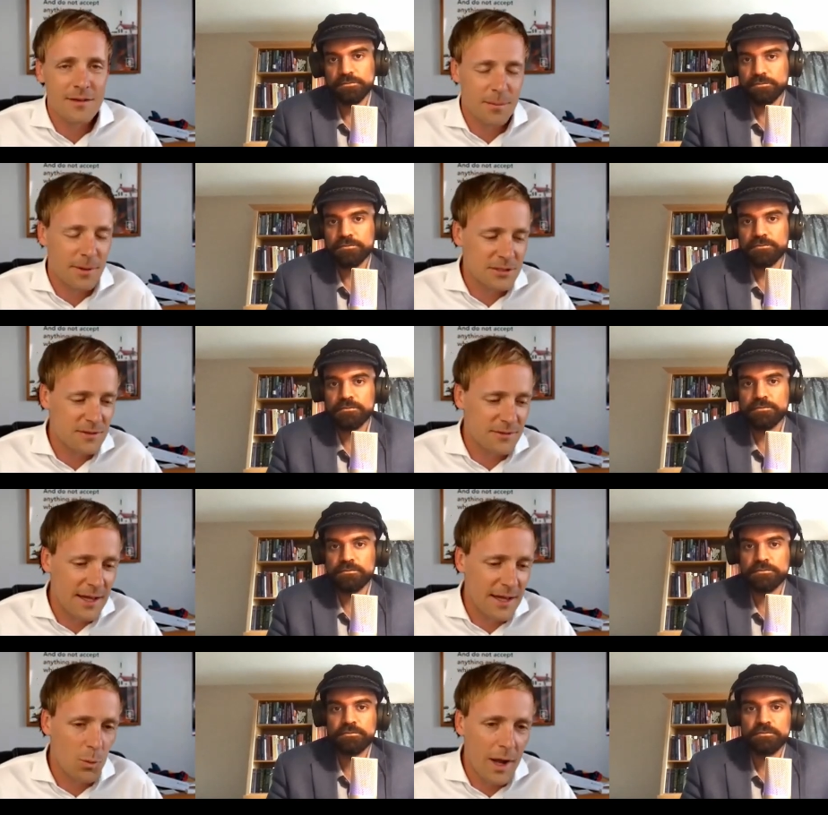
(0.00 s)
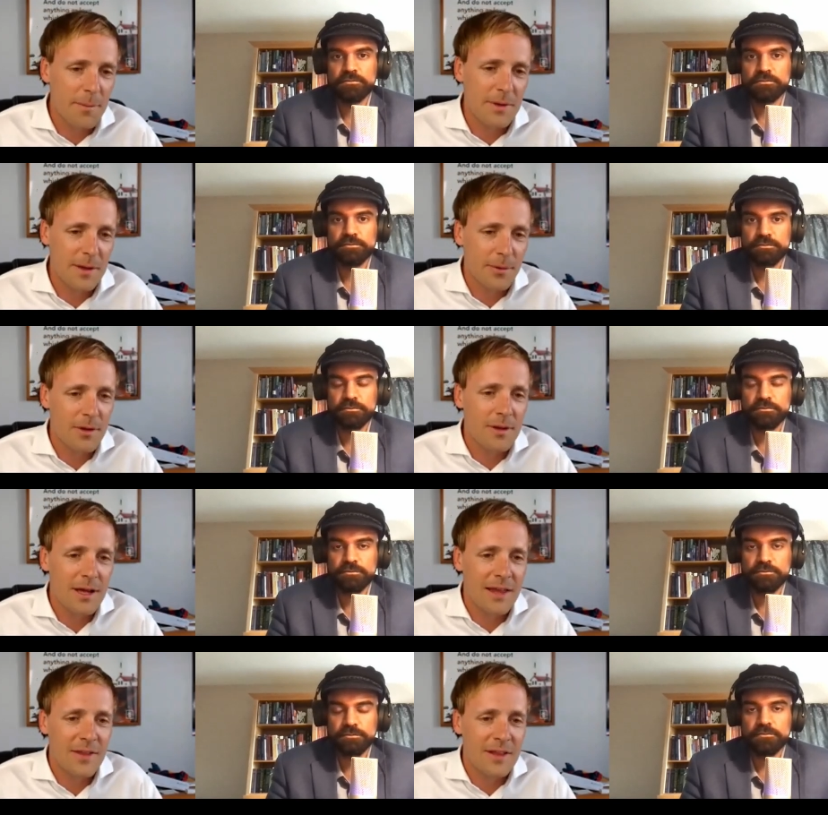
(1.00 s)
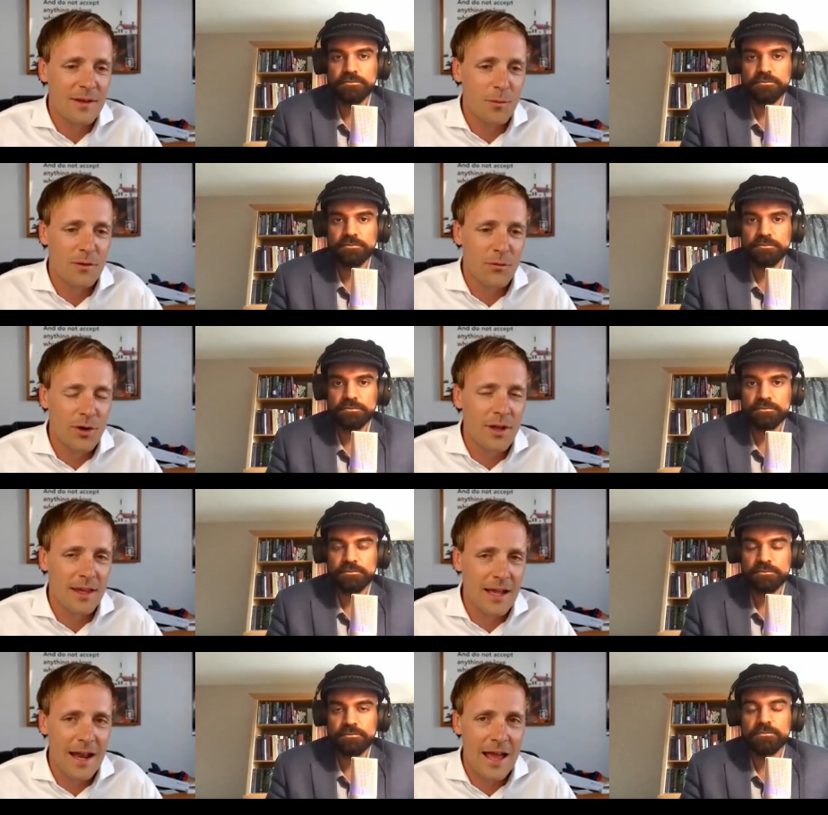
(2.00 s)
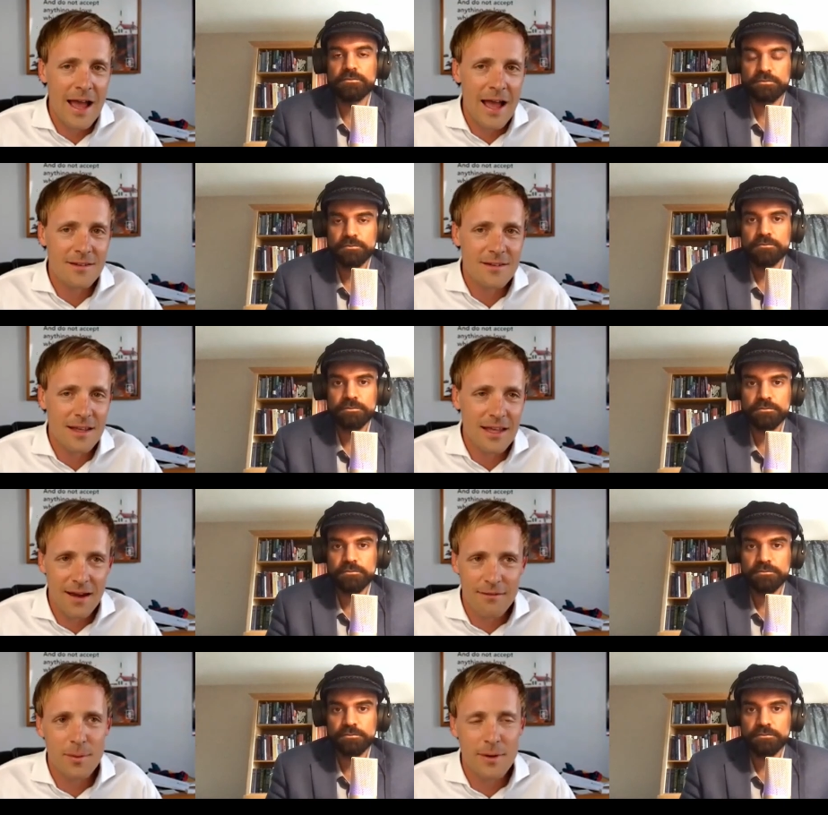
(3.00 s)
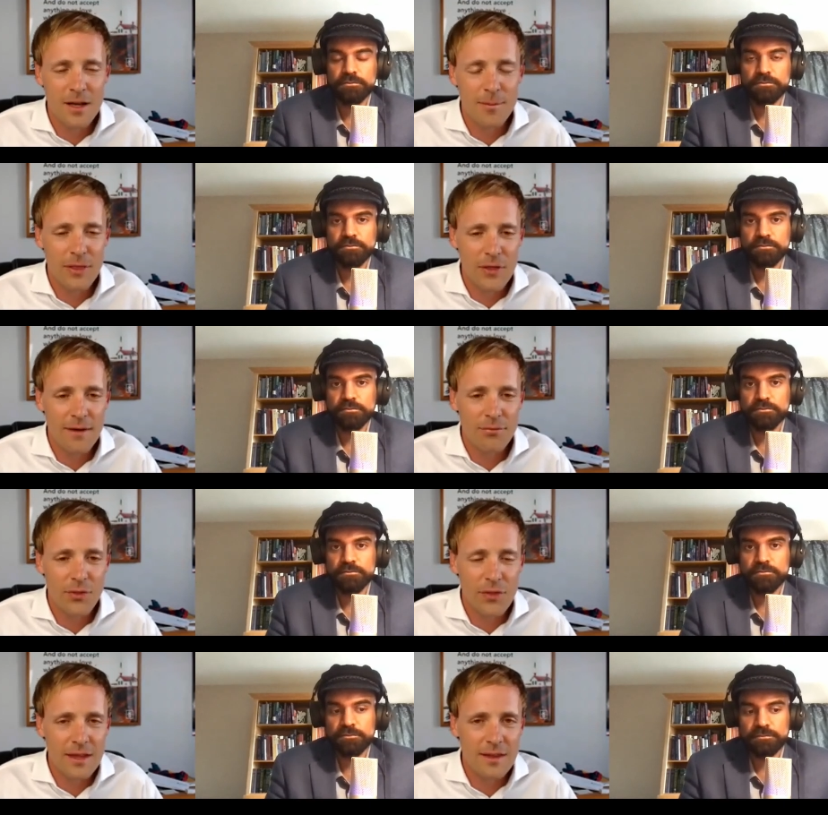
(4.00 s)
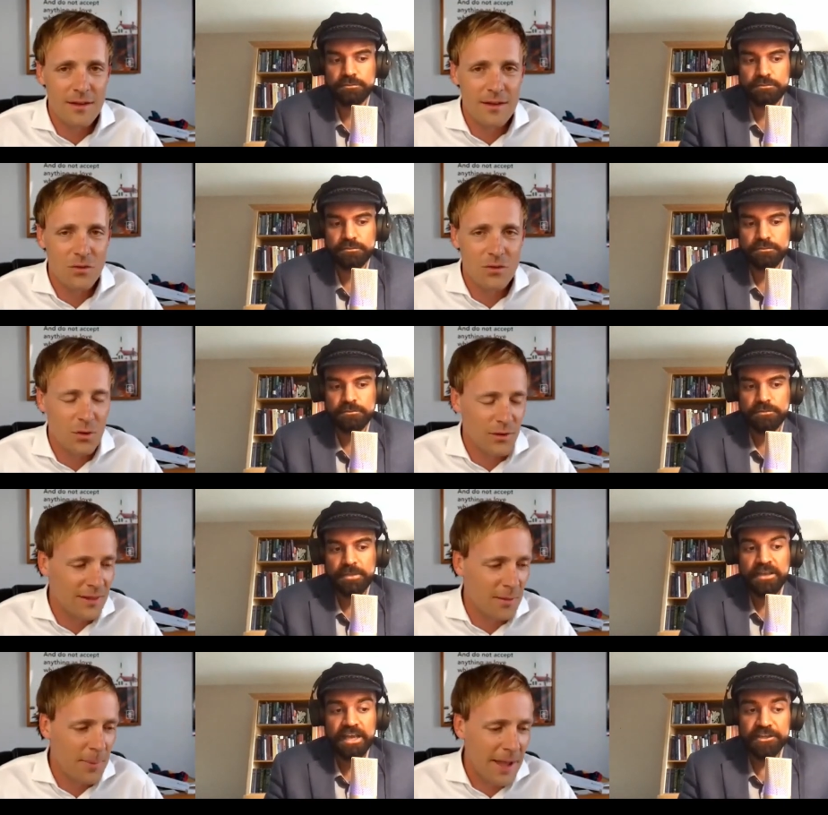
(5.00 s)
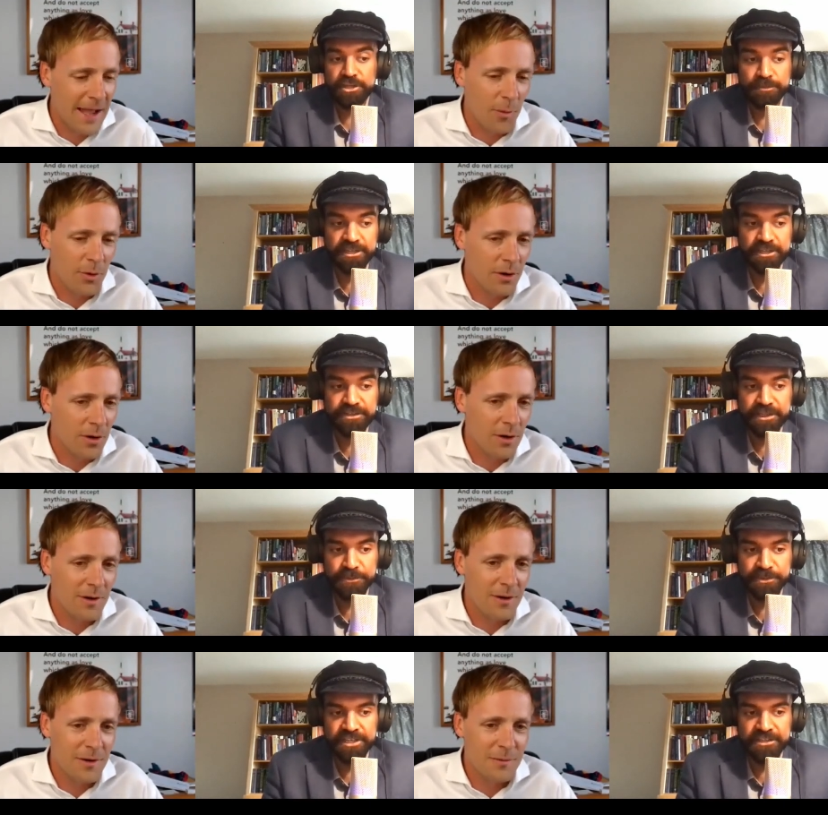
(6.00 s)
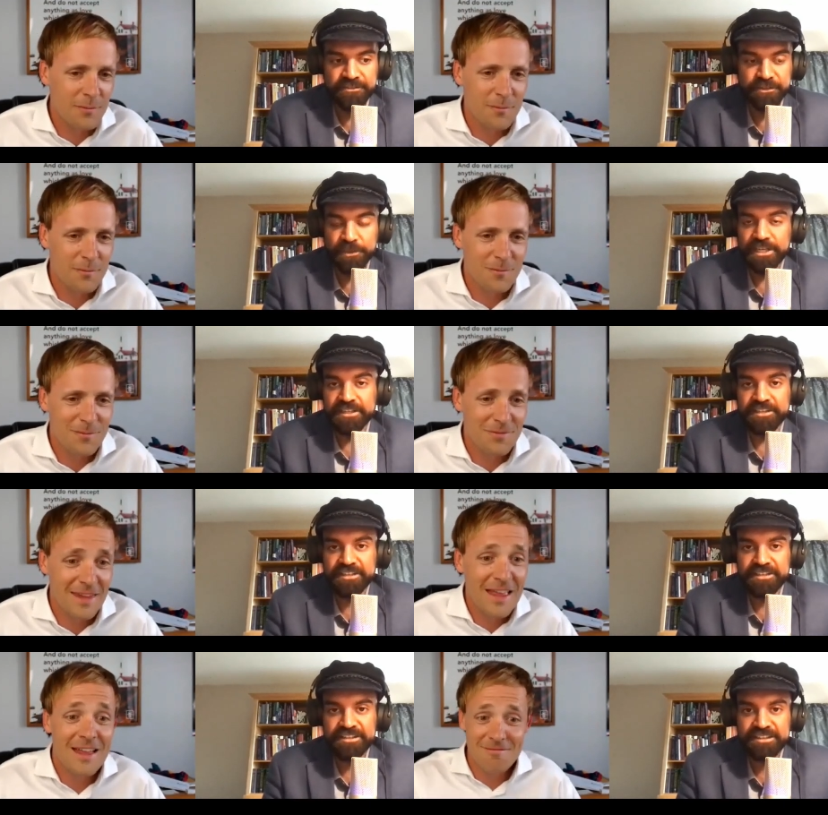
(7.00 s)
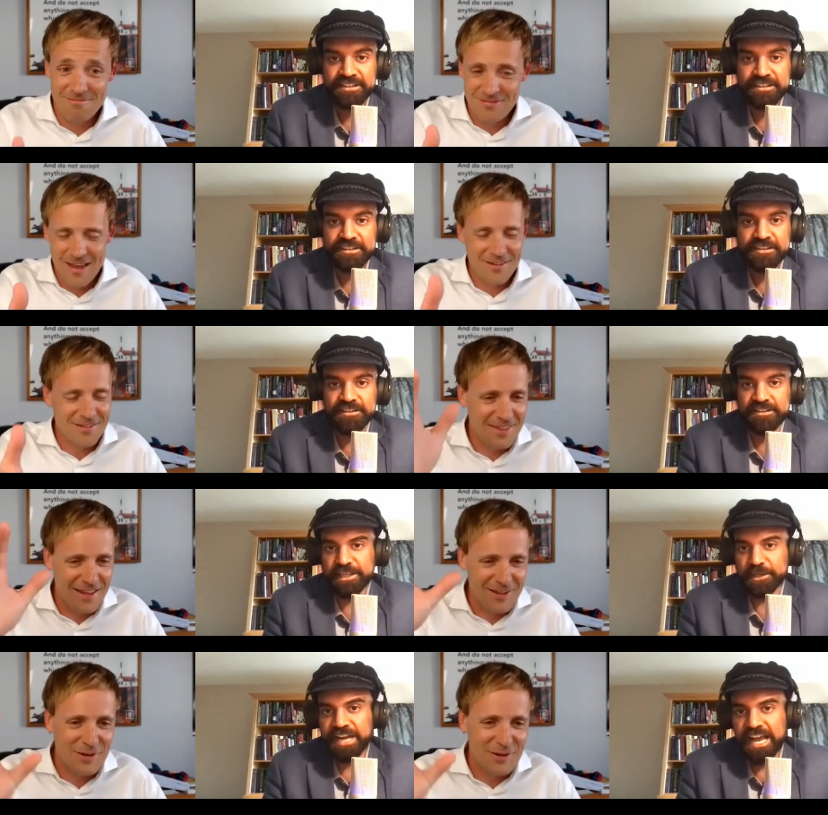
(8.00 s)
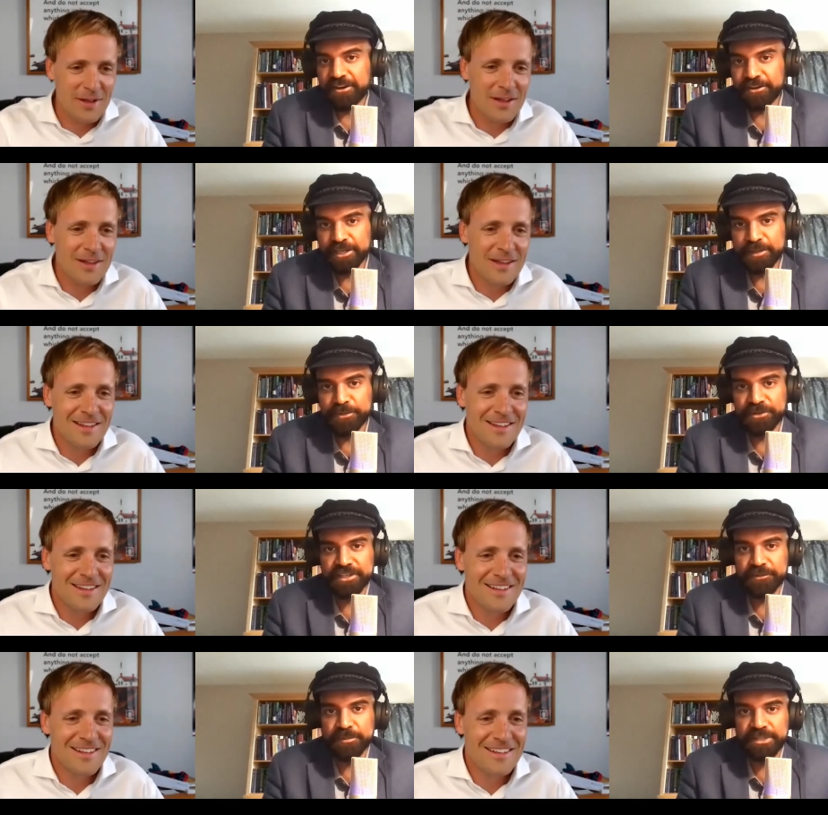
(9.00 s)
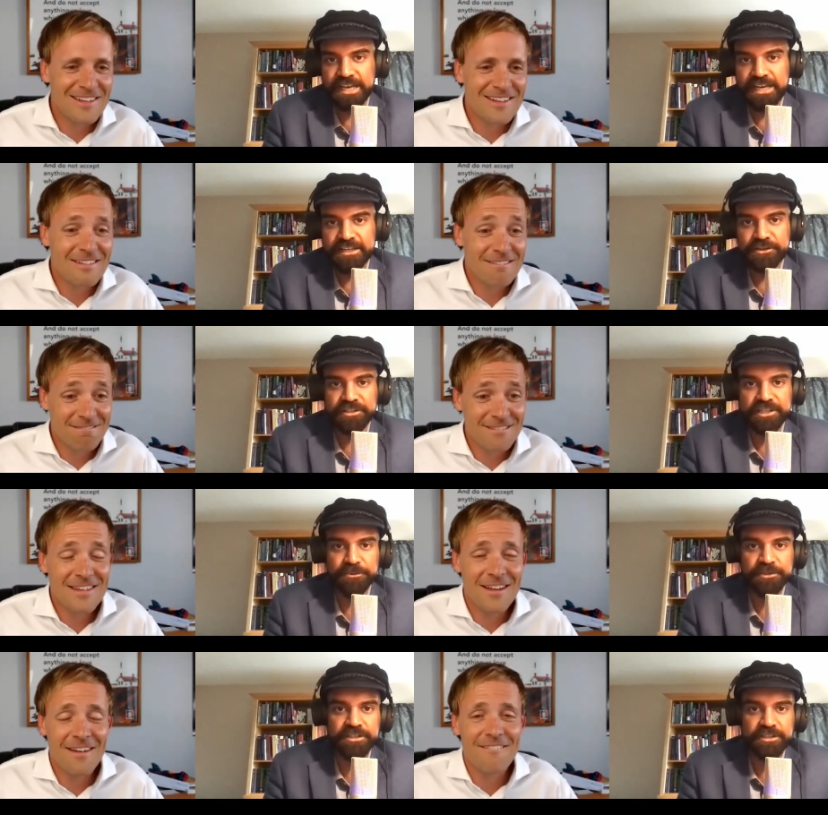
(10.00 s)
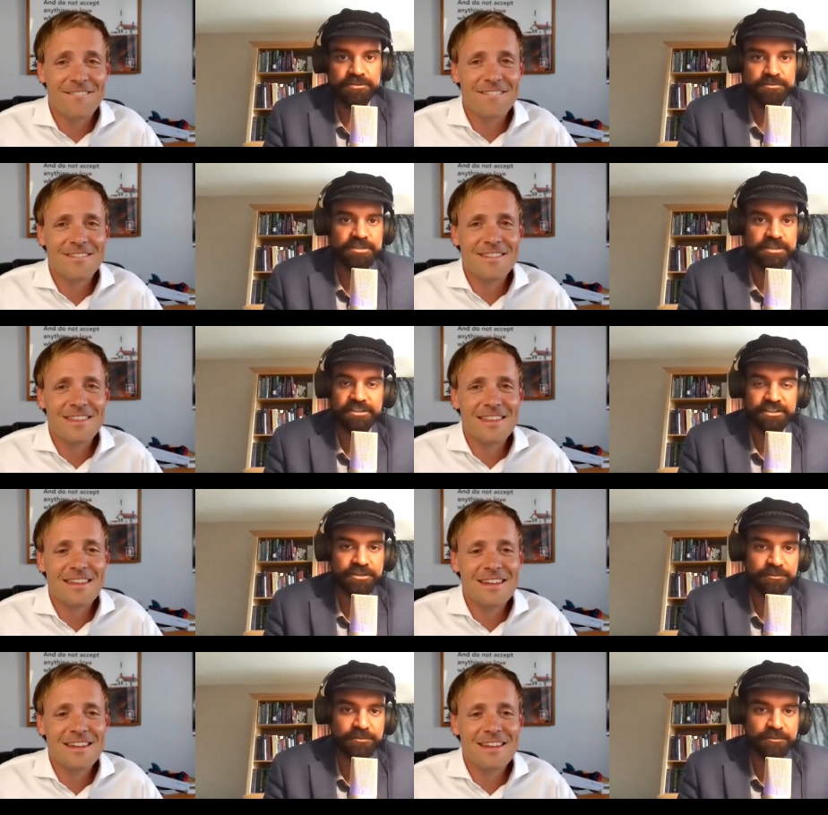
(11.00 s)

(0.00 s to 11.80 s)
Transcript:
Speaker 1: it's a bunch of dead white people. I think that we've really got to ask everybody to be thoughtful in thinking this through, right?
Speaker 2: The Actually, many of them were not even white.
Speaker 1: Yes. They were you.
Speaker 2: Arab or they were black or they were, yeah. you know,